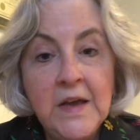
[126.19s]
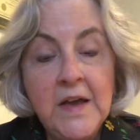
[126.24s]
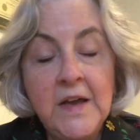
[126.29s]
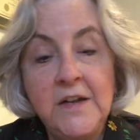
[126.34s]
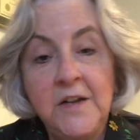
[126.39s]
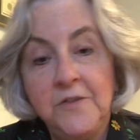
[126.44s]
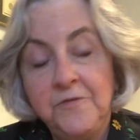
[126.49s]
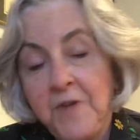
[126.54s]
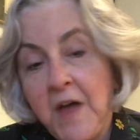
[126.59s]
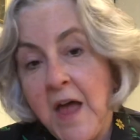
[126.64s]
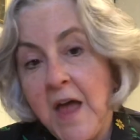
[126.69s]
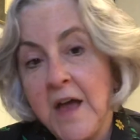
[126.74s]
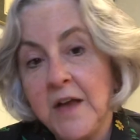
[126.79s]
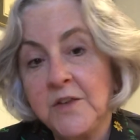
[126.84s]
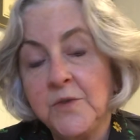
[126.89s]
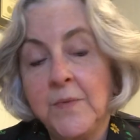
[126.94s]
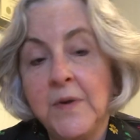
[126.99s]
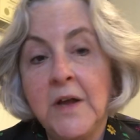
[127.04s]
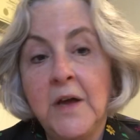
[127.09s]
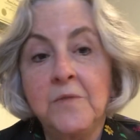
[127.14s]
And in
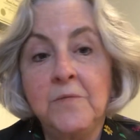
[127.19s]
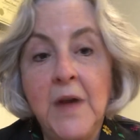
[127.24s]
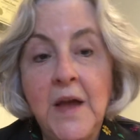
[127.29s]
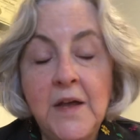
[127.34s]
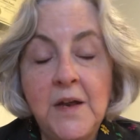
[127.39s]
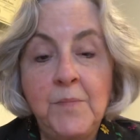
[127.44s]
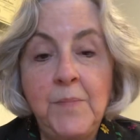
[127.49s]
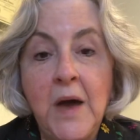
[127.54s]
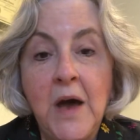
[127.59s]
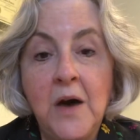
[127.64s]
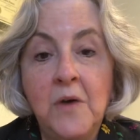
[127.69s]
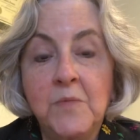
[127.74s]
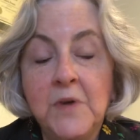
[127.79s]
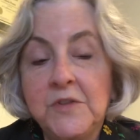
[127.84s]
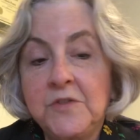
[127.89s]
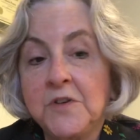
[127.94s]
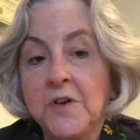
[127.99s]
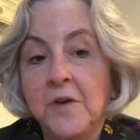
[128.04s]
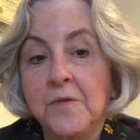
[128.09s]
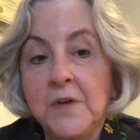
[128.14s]
fact, when I read about
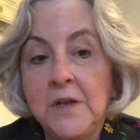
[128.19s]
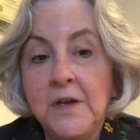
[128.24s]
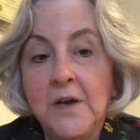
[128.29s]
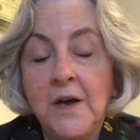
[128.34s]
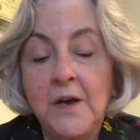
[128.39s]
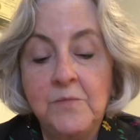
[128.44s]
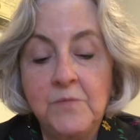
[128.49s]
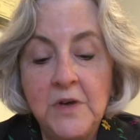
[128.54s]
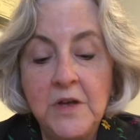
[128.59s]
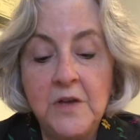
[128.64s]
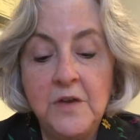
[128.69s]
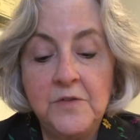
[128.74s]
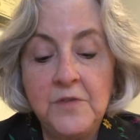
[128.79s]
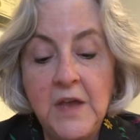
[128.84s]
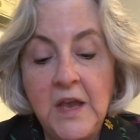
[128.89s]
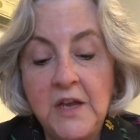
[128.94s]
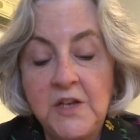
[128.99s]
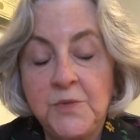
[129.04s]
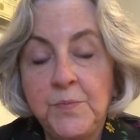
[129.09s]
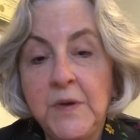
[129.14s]
what's going on with
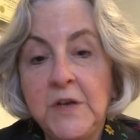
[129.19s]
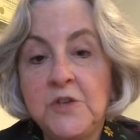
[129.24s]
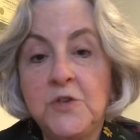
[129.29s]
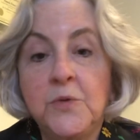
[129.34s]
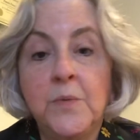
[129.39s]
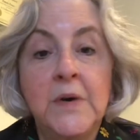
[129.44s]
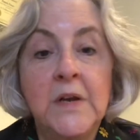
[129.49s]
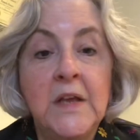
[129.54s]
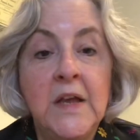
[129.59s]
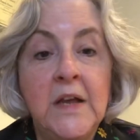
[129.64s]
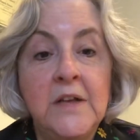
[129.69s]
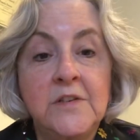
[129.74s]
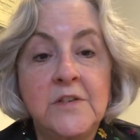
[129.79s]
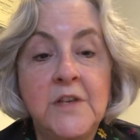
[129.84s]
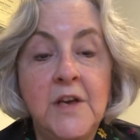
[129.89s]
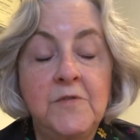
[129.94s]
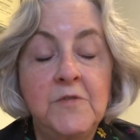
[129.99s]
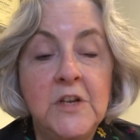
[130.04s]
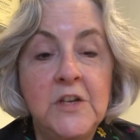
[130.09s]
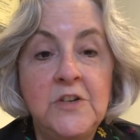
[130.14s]
HB
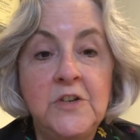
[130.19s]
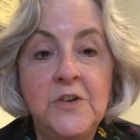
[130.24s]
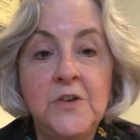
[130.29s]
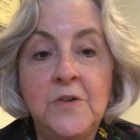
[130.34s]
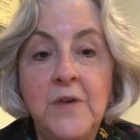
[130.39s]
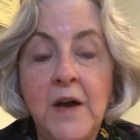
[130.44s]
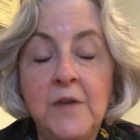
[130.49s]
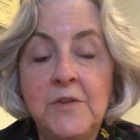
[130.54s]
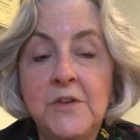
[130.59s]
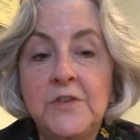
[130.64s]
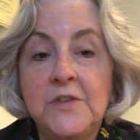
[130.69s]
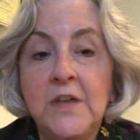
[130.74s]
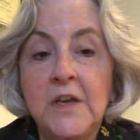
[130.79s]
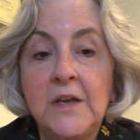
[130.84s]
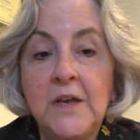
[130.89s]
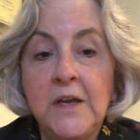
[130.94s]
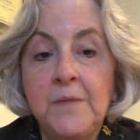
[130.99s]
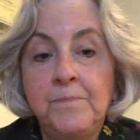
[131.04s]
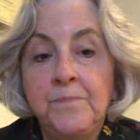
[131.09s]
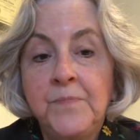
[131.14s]
2872, I was
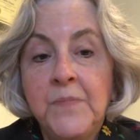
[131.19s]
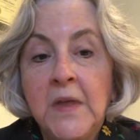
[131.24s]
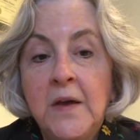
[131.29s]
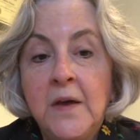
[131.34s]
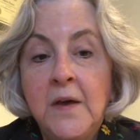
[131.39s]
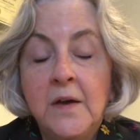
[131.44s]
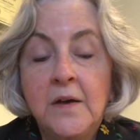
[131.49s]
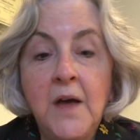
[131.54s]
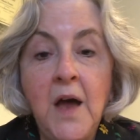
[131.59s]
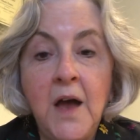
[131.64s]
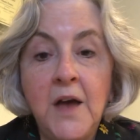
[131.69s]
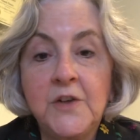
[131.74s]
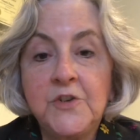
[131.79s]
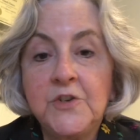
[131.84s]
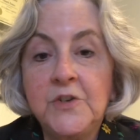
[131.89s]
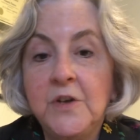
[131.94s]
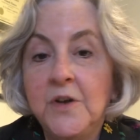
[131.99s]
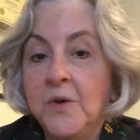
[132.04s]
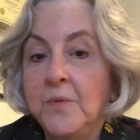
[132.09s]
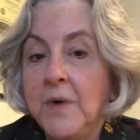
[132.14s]
thinking, gosh,
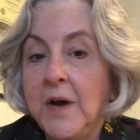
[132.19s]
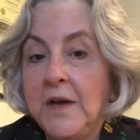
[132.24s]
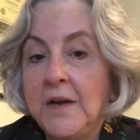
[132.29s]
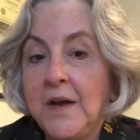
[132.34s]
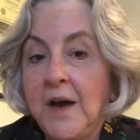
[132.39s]
you know what?